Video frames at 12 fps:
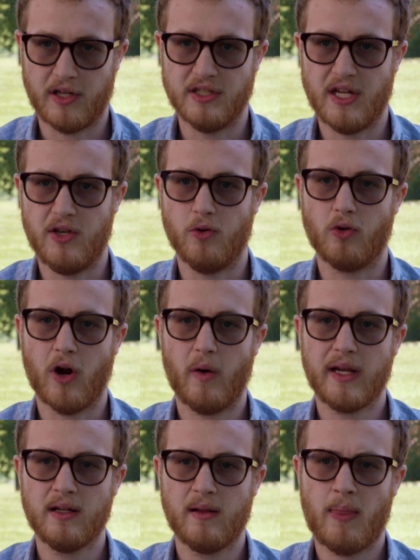to continue
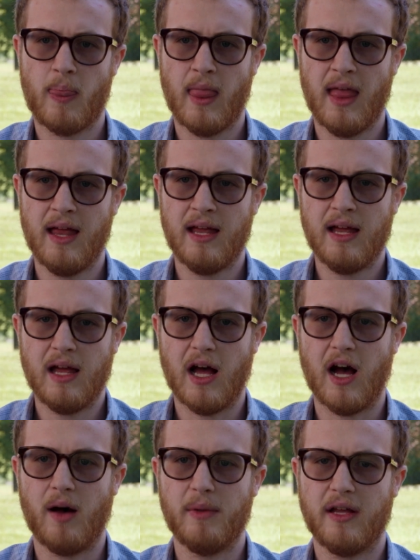growing.
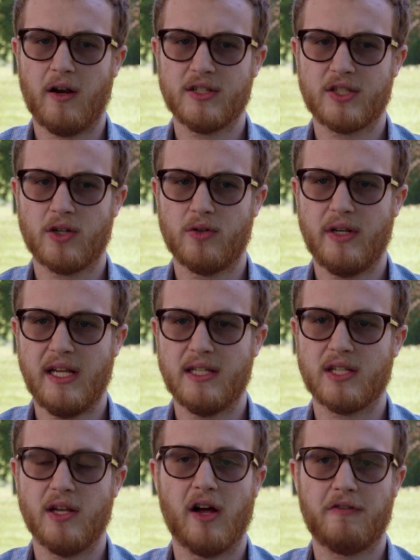It also
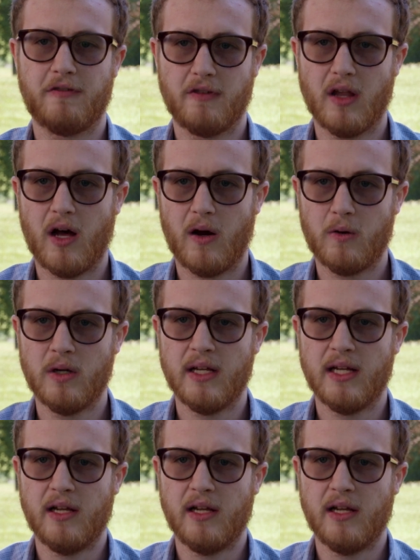needs enough flow